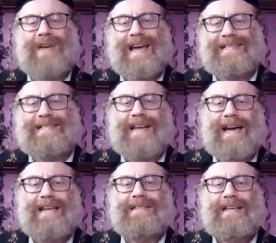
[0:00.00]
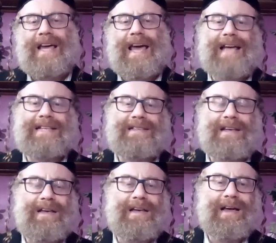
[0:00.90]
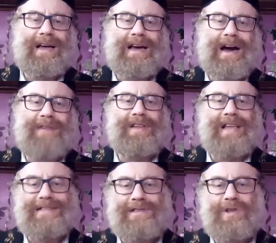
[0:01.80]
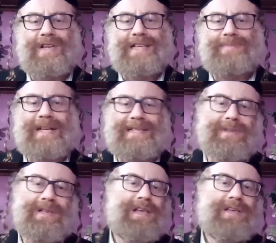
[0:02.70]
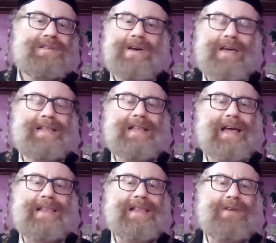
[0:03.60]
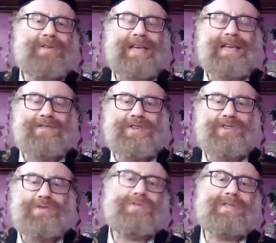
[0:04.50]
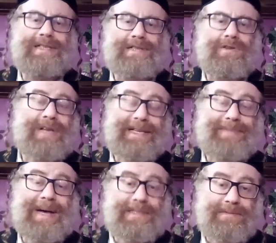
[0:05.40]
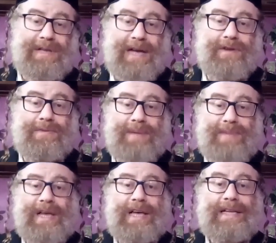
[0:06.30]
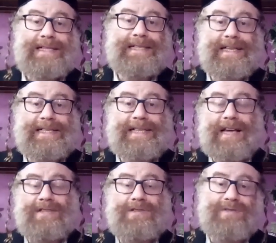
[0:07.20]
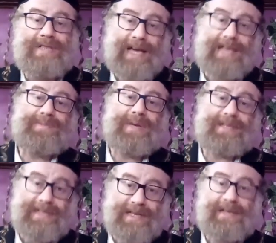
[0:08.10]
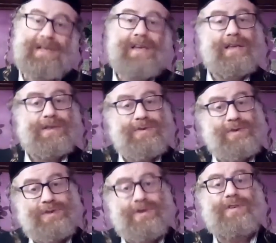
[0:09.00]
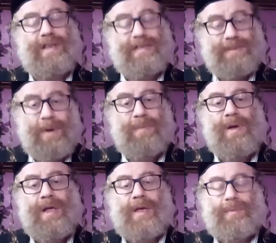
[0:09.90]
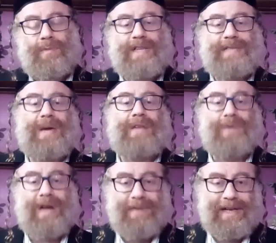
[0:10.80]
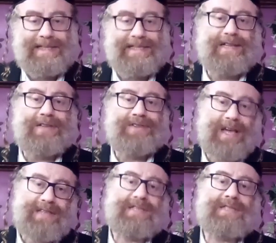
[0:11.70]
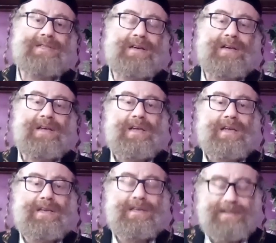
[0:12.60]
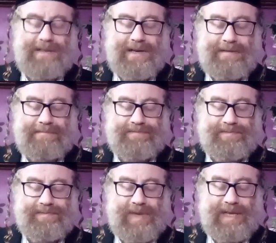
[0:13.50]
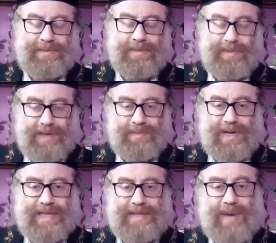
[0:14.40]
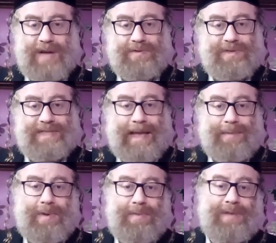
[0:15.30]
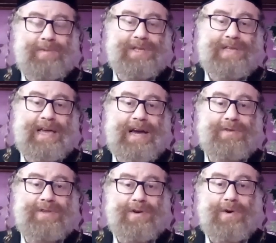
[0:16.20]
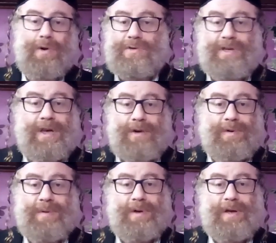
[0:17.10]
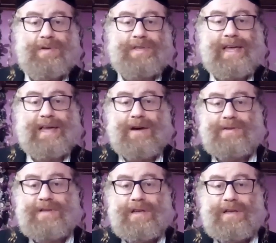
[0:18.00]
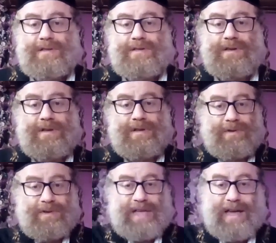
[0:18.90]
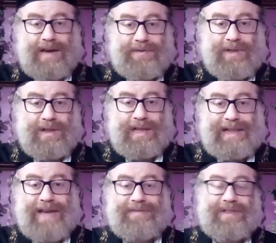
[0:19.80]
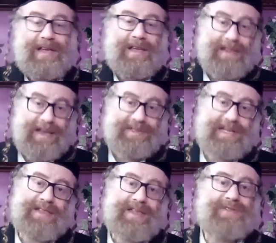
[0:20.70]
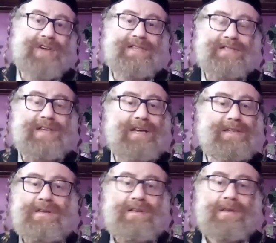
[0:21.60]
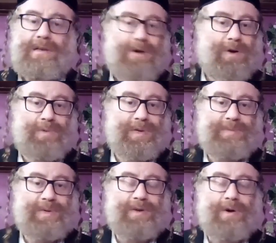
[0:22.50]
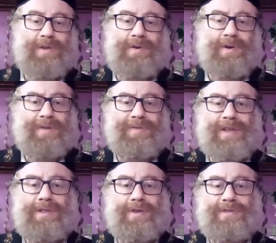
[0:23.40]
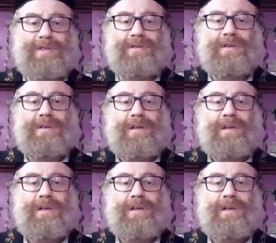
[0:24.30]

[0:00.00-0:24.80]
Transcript: right side as uh, covered as long as possible. So in in our case of the shoes, as long as possible, I don't know, maybe three seconds, two seconds, but still you show that it's more more respect. Whatever is still dressed is uh, is um, is is more respectful. Same when we take out the coat or whatever you take out. So you take out left uh, left side then right side, always with all all of the clothing.